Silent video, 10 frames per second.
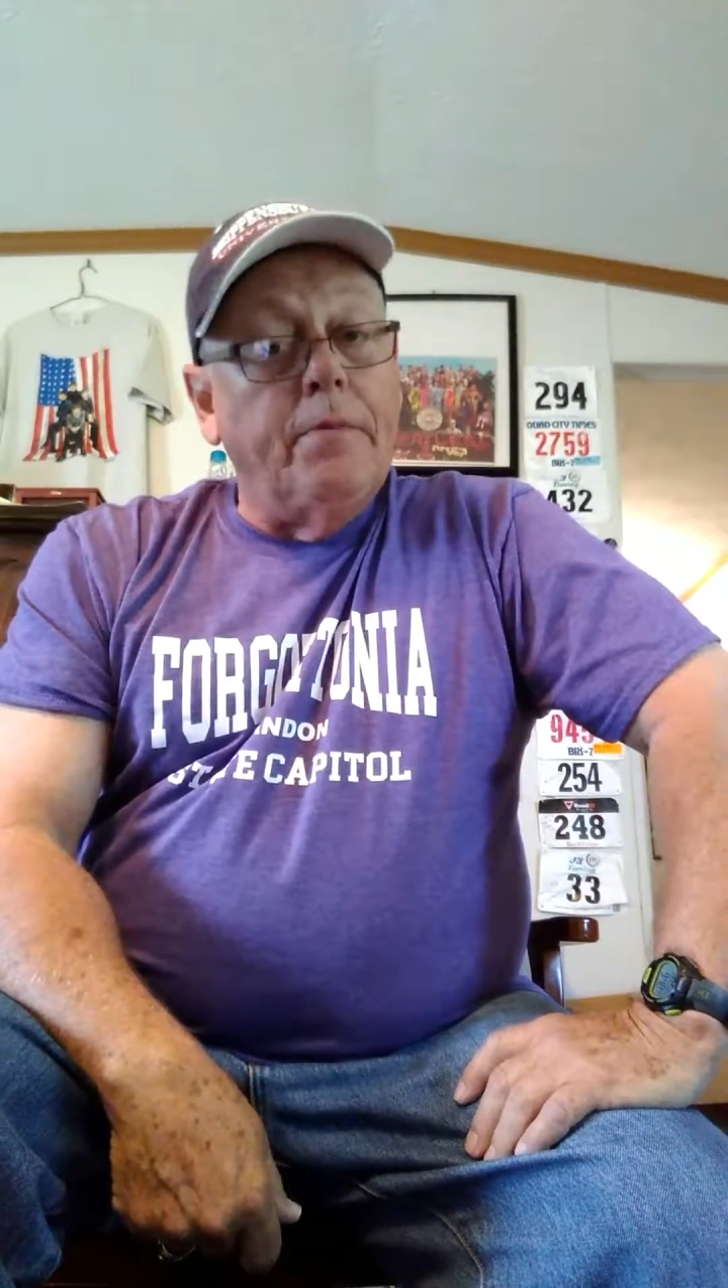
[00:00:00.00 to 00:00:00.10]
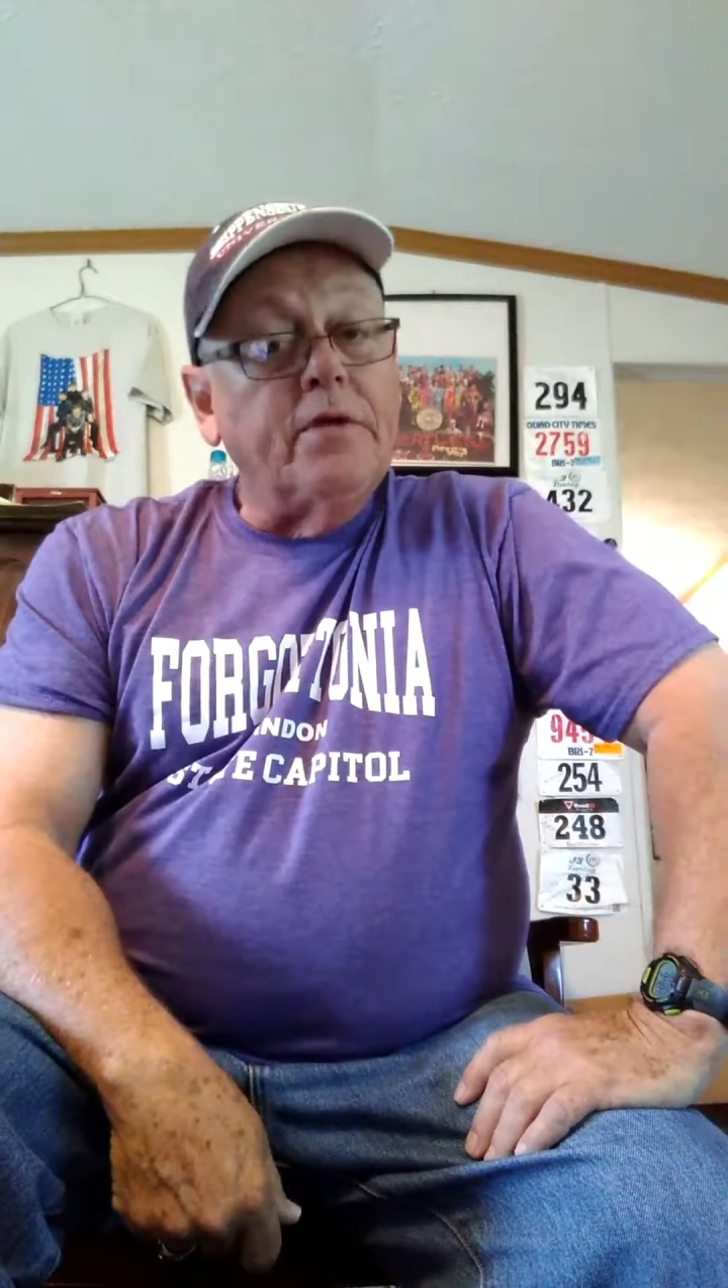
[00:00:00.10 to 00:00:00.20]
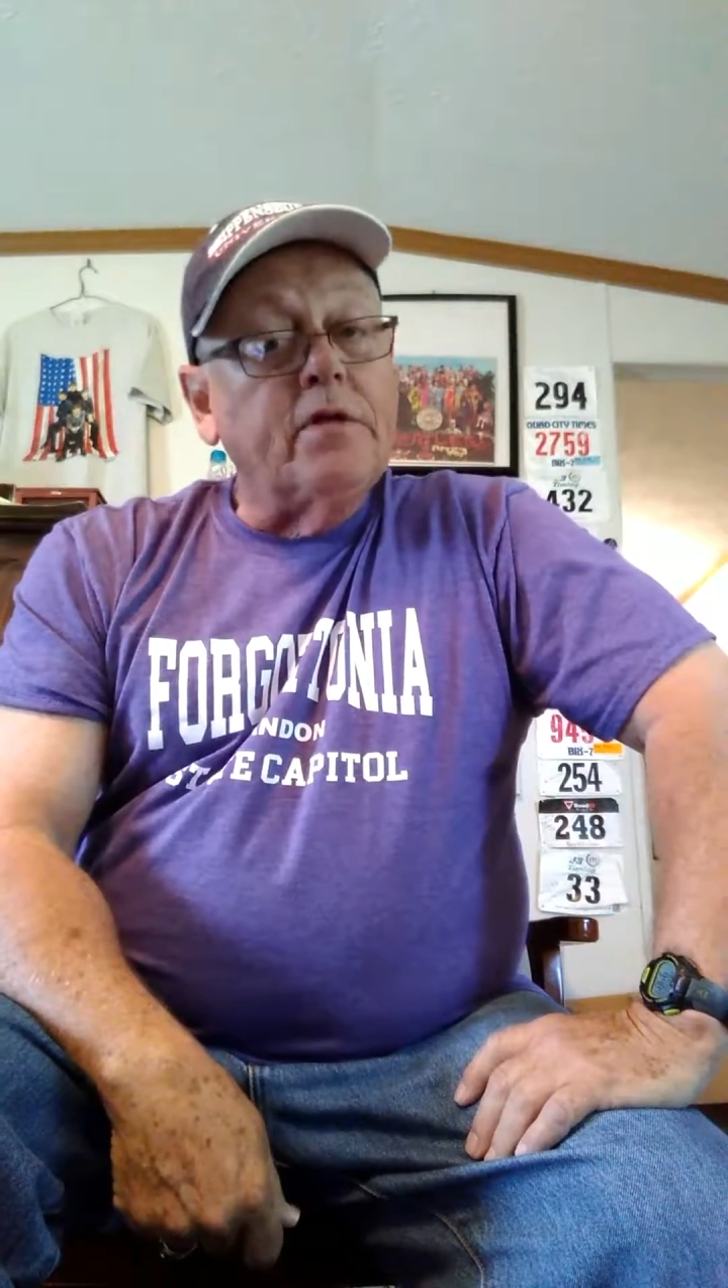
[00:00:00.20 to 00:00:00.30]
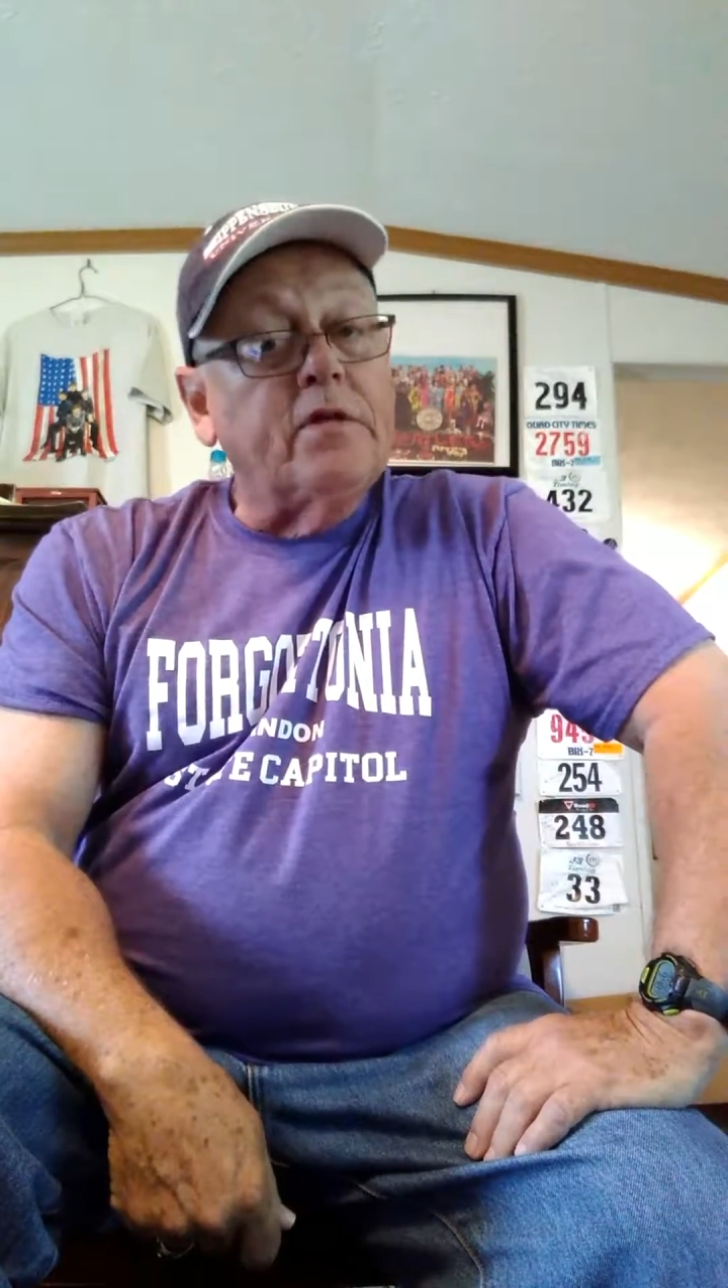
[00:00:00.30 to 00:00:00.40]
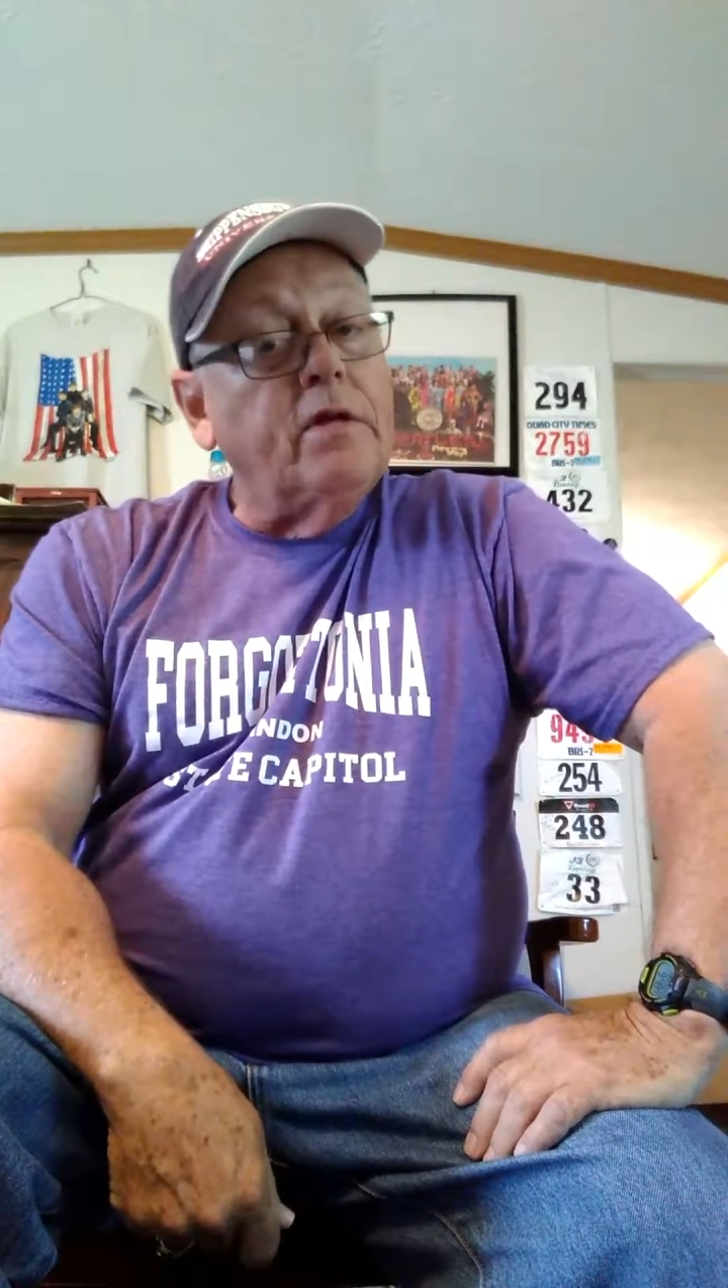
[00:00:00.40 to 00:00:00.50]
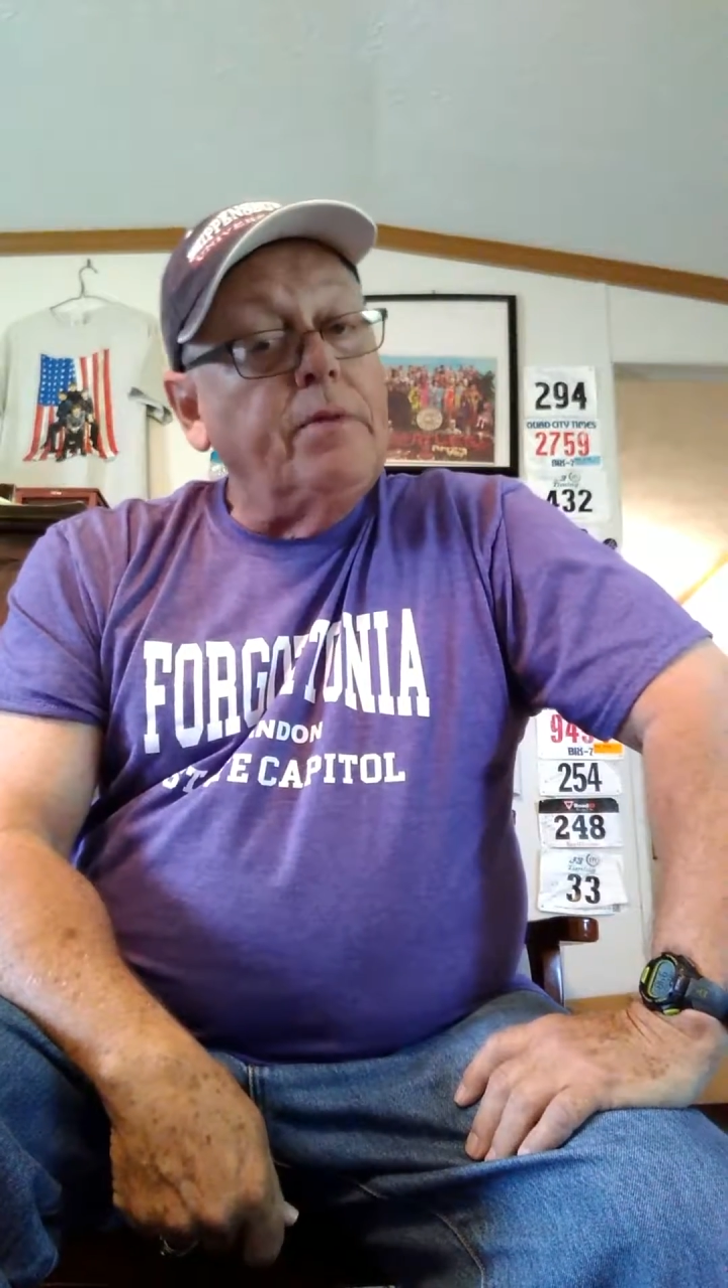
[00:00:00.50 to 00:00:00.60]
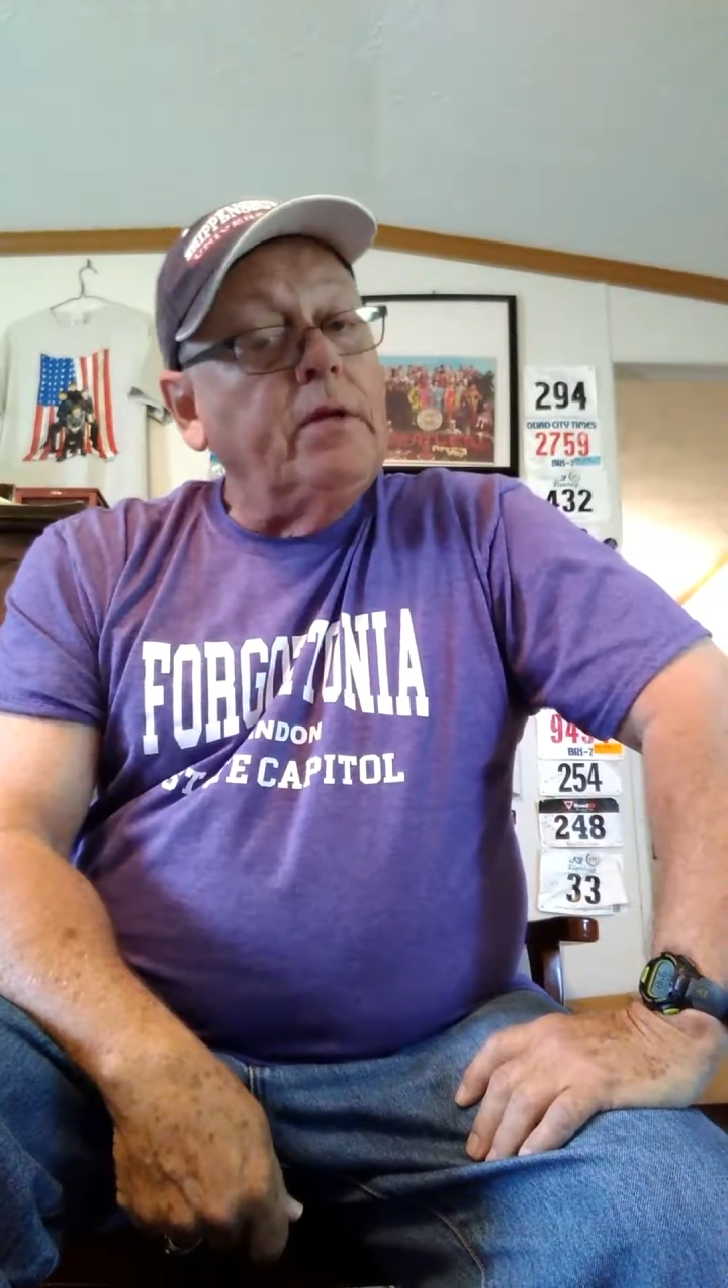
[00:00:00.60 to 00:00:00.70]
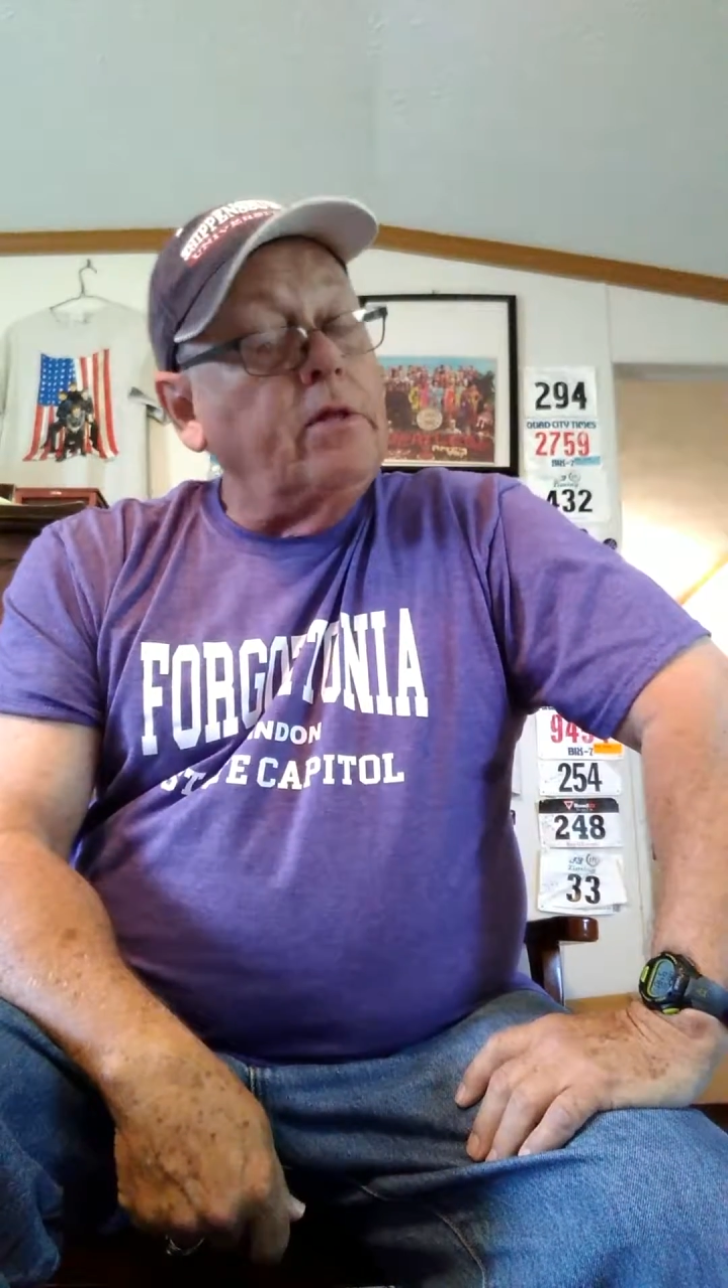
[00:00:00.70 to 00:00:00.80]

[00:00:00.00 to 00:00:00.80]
Mississippi